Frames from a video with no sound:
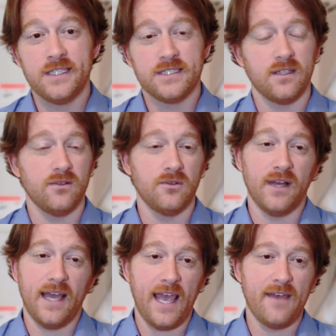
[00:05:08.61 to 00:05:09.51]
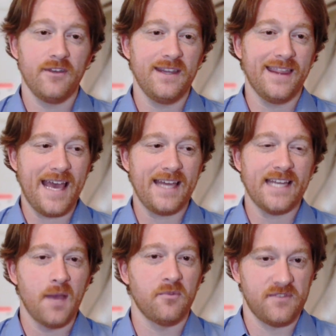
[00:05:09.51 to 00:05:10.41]
So having that
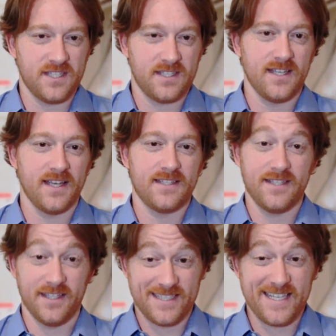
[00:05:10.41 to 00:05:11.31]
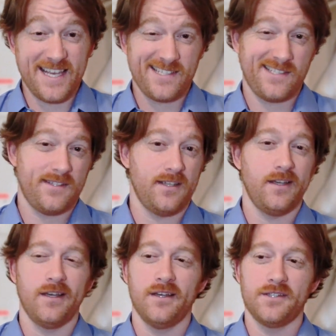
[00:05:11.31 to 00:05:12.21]
type of success
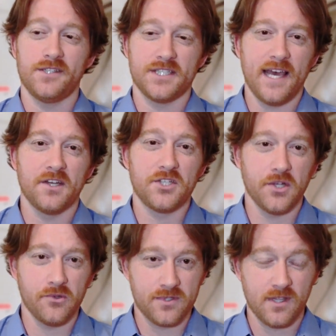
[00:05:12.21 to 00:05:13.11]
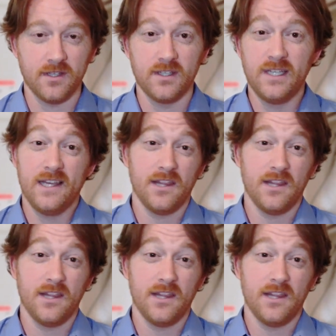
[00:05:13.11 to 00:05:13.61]
uh, just kind of shows the,